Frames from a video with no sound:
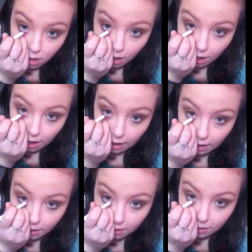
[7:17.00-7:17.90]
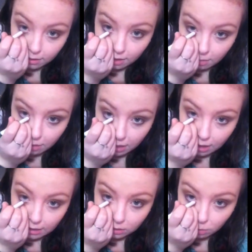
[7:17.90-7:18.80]
eyeliner is going to make your
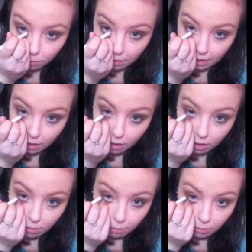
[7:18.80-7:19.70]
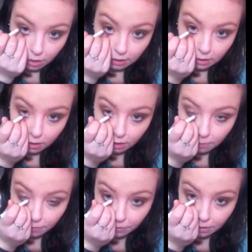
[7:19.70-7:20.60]
eyes look bigger and brighter.
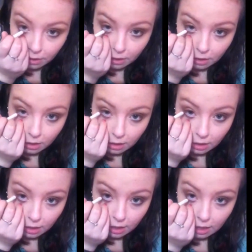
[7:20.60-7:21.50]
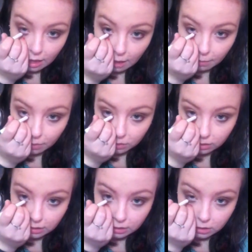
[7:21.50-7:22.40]
And because
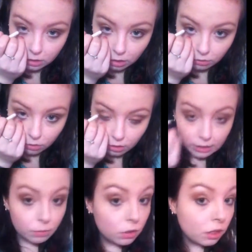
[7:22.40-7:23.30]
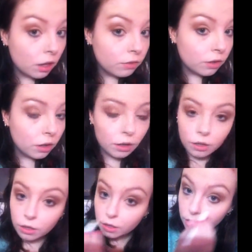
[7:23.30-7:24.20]
this is a soft look, I didn't want to go for
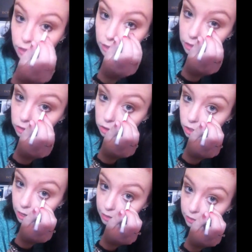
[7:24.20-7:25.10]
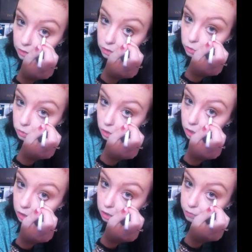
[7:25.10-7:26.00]
anything too
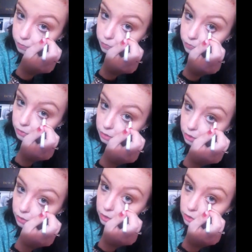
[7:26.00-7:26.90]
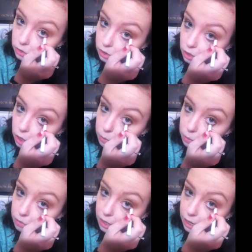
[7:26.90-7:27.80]
dark. So this is just going to open up
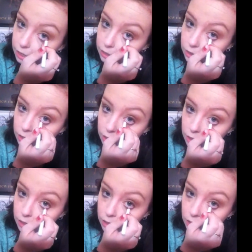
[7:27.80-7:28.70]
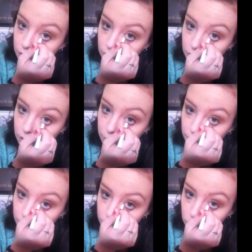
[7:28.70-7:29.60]
the eyes and make
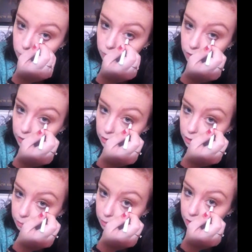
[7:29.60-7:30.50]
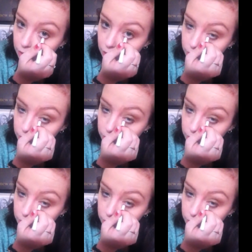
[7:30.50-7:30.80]
them look brighter and bigger.